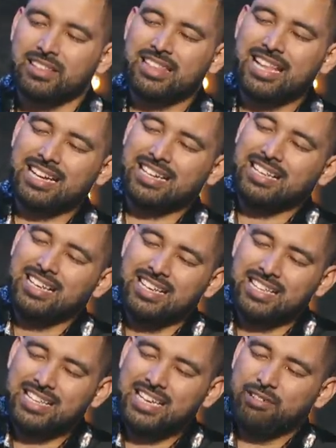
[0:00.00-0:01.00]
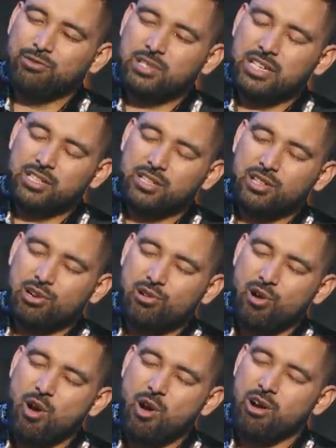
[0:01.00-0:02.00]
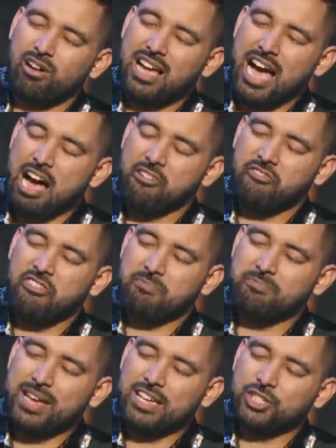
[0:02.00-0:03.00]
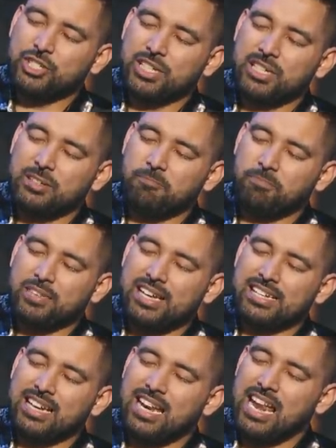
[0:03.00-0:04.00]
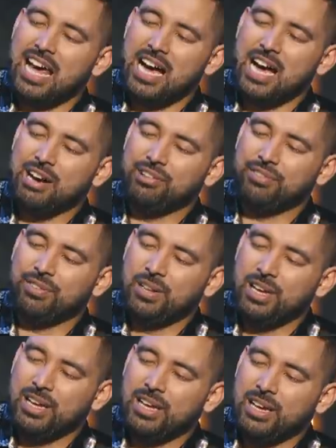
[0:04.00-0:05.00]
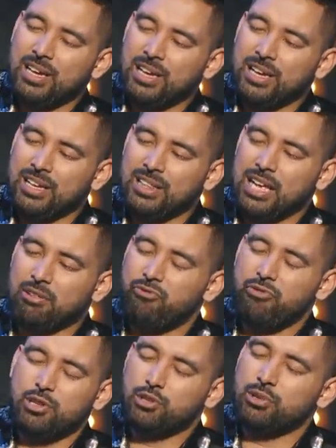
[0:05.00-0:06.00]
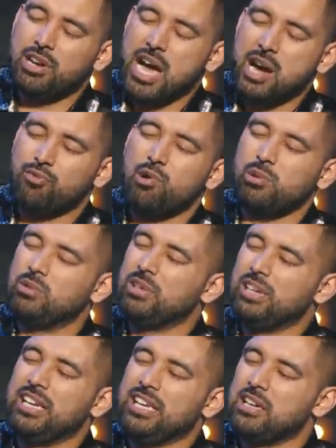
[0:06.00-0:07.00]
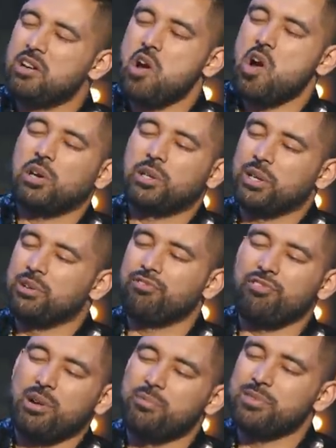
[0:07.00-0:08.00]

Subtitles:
that gives us the wrong affirmation and love that we should have only gotten from